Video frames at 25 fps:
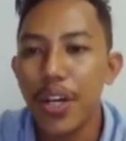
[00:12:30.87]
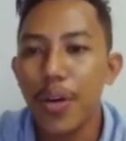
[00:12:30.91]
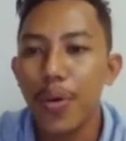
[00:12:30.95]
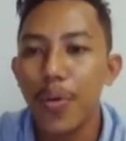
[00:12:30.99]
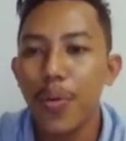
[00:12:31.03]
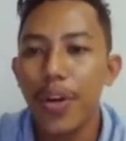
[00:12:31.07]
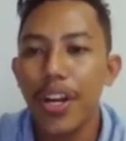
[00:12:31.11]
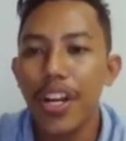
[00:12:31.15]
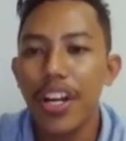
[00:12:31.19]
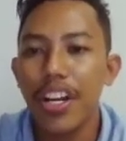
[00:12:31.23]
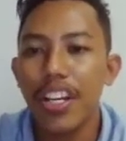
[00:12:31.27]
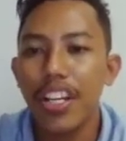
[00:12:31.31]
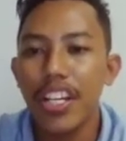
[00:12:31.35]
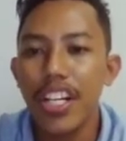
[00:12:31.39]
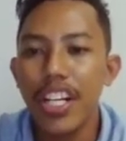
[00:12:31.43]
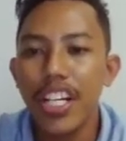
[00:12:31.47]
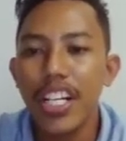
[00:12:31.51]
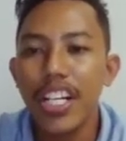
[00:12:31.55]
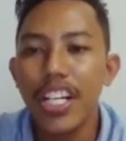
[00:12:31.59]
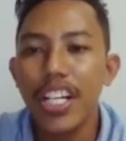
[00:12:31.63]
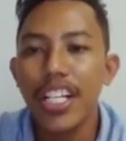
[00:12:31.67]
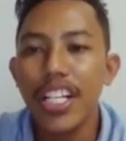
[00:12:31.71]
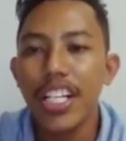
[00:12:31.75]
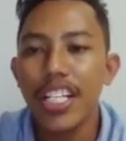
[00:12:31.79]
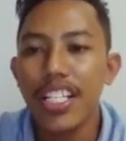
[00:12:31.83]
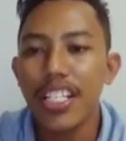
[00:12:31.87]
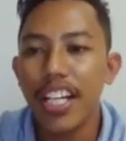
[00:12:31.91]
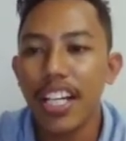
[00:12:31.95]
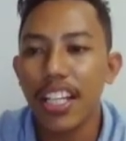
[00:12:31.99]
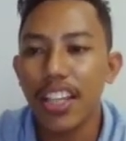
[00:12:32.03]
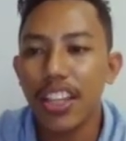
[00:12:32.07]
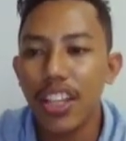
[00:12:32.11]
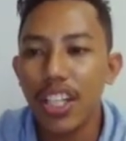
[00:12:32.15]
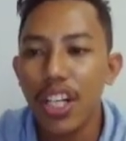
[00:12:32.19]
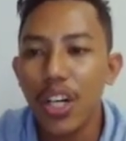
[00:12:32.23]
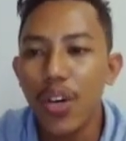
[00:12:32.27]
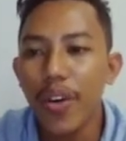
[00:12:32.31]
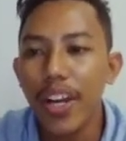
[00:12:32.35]
where learner does not
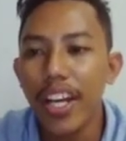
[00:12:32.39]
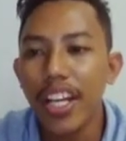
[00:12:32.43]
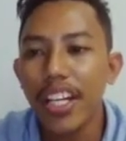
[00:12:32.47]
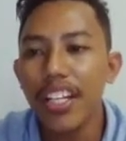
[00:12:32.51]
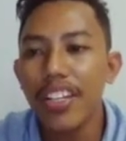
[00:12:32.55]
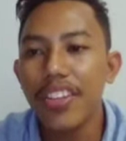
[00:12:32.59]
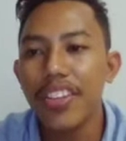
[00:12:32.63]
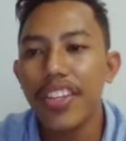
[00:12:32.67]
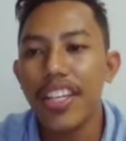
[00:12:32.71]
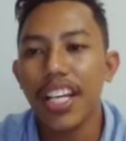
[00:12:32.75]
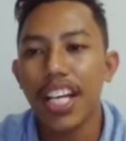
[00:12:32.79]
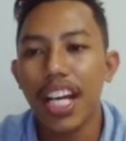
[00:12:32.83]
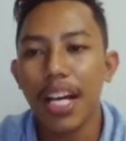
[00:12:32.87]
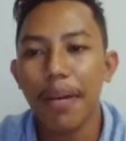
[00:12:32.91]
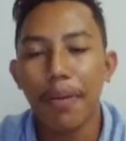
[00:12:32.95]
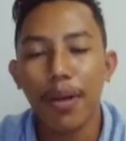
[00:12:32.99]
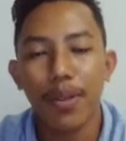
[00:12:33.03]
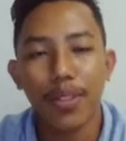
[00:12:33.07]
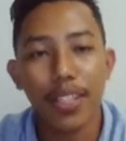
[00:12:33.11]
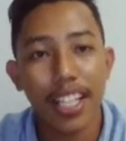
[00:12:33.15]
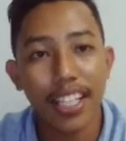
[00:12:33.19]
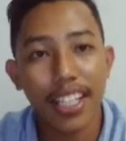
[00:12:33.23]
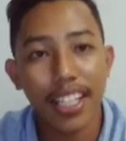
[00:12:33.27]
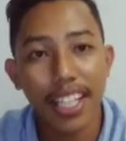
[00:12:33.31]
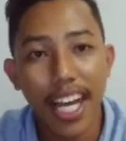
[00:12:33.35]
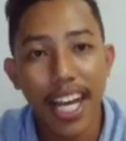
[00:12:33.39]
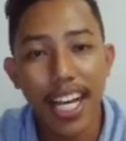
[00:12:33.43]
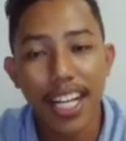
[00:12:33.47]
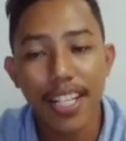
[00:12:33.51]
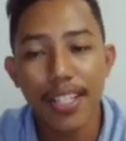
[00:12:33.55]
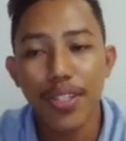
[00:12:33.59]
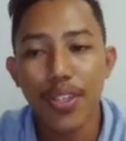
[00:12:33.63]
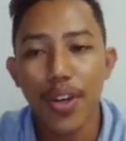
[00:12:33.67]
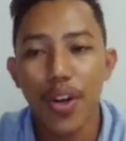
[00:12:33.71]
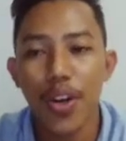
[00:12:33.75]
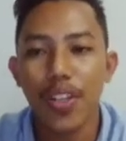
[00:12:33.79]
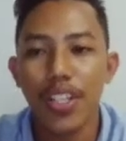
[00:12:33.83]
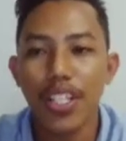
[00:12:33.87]
know anything about the
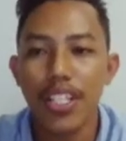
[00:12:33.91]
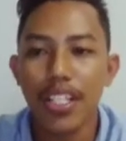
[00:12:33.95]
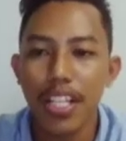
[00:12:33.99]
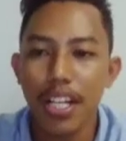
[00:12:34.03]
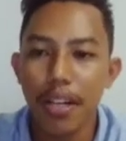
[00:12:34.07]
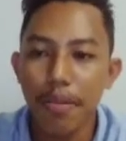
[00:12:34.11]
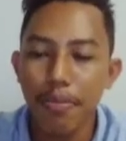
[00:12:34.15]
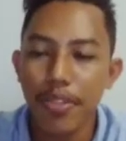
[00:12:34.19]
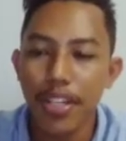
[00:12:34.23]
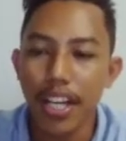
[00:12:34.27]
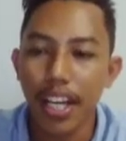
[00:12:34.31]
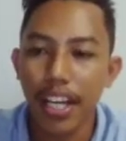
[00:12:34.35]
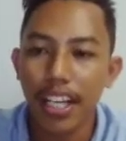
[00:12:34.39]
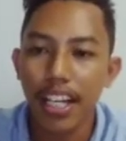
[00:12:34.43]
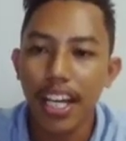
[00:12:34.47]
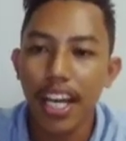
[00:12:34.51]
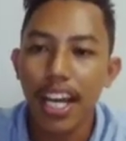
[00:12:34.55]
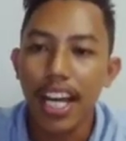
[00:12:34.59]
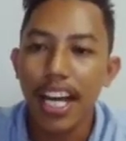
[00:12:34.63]
task or the subject.